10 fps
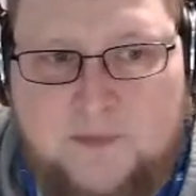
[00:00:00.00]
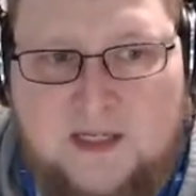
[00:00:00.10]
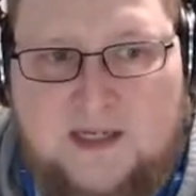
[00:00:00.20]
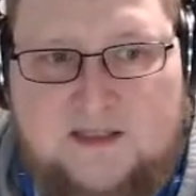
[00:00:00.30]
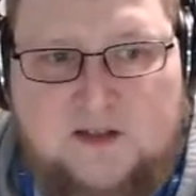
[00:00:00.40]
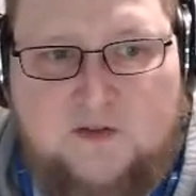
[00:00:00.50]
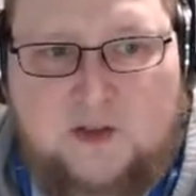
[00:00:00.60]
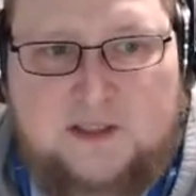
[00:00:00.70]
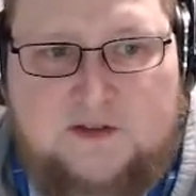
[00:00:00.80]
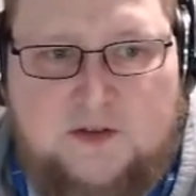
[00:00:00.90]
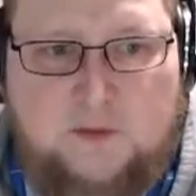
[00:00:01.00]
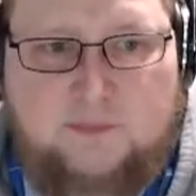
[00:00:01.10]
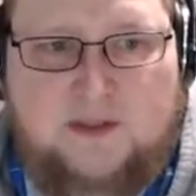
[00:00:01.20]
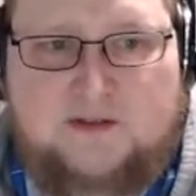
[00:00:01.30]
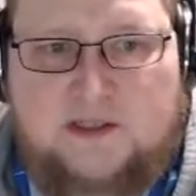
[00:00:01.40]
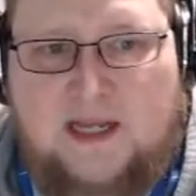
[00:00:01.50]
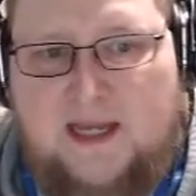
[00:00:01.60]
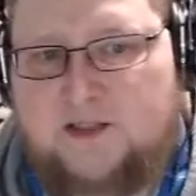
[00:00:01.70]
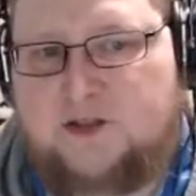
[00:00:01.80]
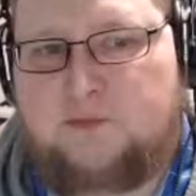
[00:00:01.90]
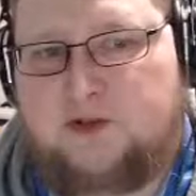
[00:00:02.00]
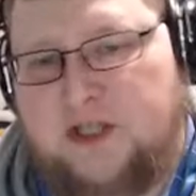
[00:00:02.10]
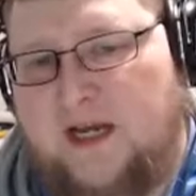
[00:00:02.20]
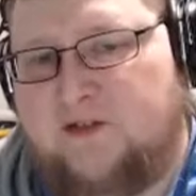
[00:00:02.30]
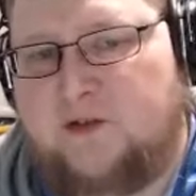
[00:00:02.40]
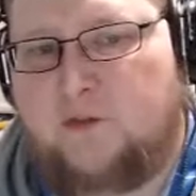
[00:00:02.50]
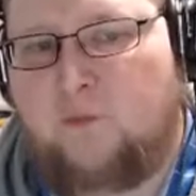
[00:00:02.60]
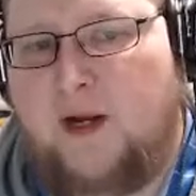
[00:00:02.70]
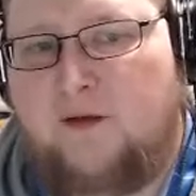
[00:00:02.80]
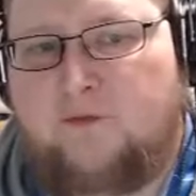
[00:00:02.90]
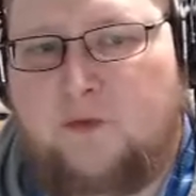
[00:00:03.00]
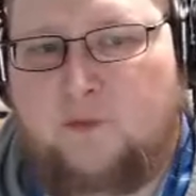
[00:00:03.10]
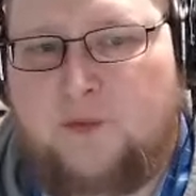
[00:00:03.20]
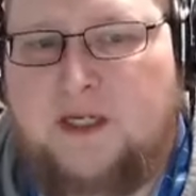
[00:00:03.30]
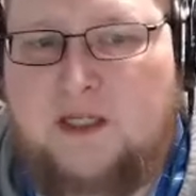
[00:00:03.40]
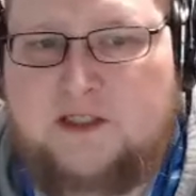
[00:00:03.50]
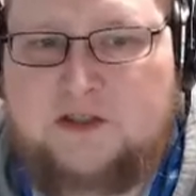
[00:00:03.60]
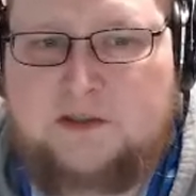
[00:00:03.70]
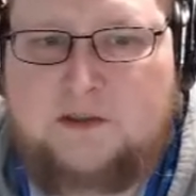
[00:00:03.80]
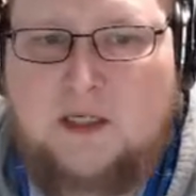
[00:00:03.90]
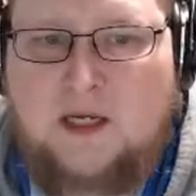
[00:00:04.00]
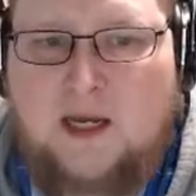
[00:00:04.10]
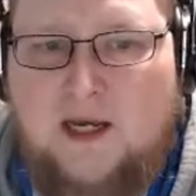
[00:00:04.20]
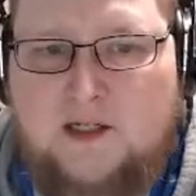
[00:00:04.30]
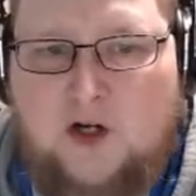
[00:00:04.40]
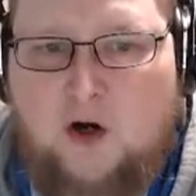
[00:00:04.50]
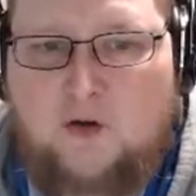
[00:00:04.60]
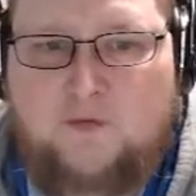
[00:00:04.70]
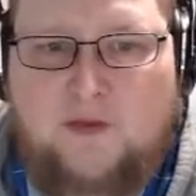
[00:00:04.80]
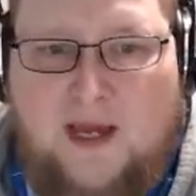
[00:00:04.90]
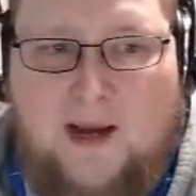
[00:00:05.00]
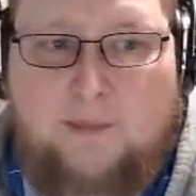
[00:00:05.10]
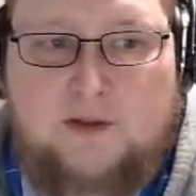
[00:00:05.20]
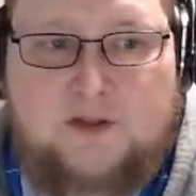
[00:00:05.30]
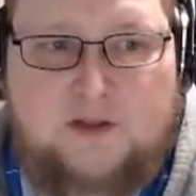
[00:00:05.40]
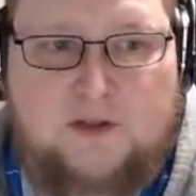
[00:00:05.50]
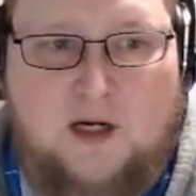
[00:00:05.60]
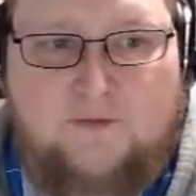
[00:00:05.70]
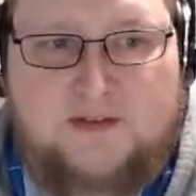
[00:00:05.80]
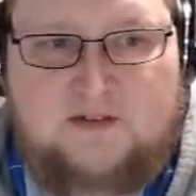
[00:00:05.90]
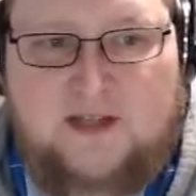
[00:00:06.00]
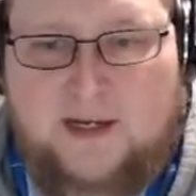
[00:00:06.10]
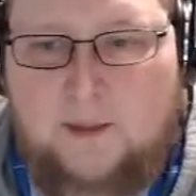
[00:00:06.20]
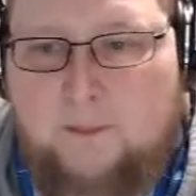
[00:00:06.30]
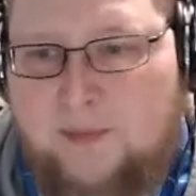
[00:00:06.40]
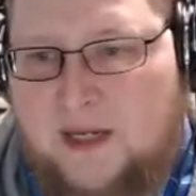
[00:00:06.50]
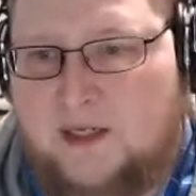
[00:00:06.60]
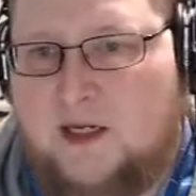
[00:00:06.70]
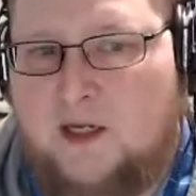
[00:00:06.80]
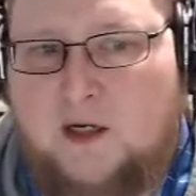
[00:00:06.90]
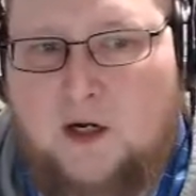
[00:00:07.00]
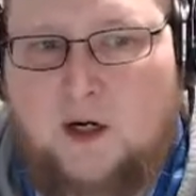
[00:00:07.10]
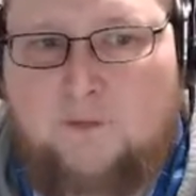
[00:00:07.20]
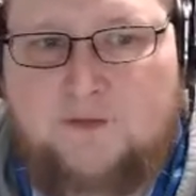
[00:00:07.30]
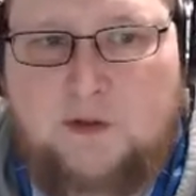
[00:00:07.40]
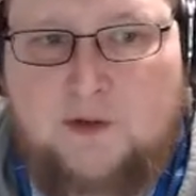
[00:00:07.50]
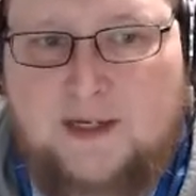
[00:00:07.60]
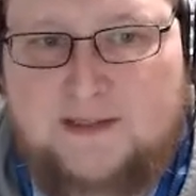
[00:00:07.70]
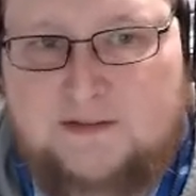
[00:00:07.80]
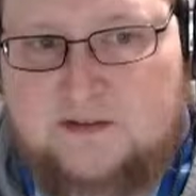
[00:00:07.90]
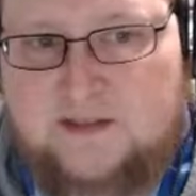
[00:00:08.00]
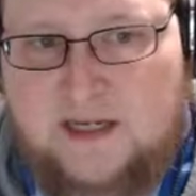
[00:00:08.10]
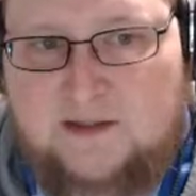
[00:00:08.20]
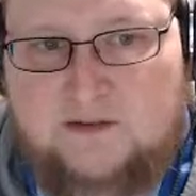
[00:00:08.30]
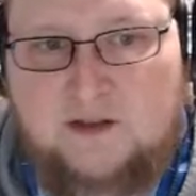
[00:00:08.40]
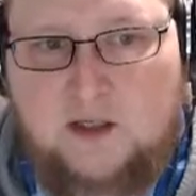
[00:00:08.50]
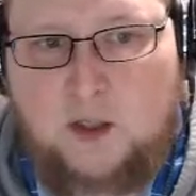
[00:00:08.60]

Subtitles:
In 1832, President Andrew Jackson ran for re-election and called for the abolition of the Second Bank of the United States.